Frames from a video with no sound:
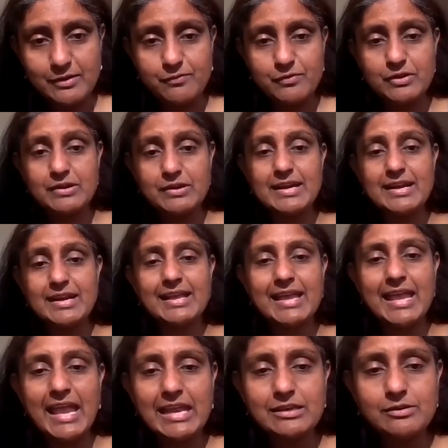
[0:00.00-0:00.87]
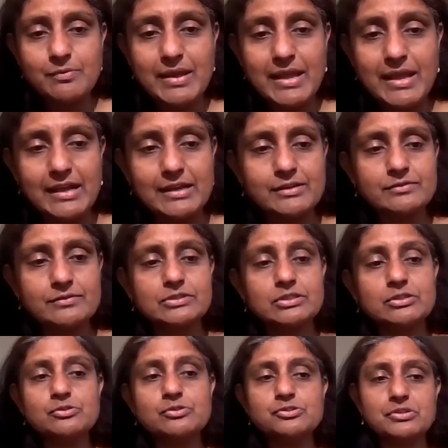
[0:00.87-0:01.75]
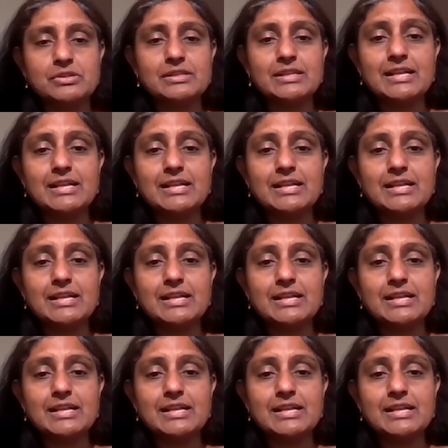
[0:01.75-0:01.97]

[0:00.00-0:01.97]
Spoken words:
If you create a gateway kind of solution,